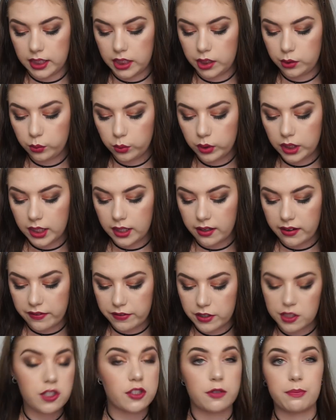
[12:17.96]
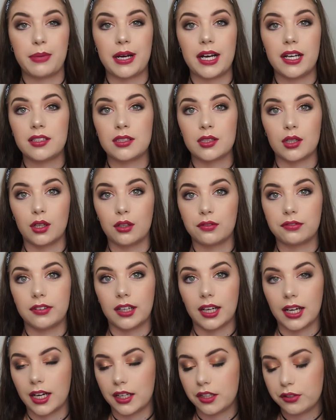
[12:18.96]
then we have Spice of
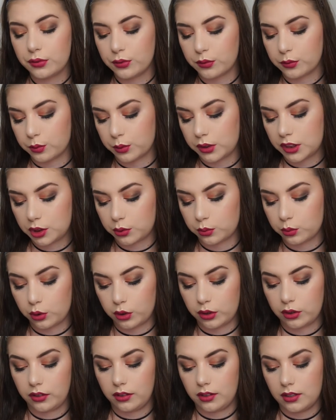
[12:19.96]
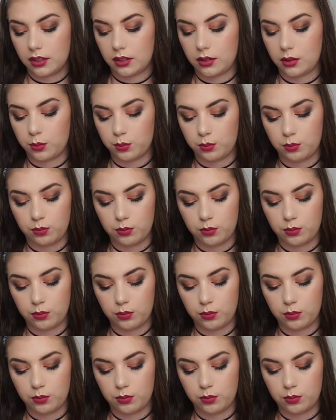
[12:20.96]
Life, which were the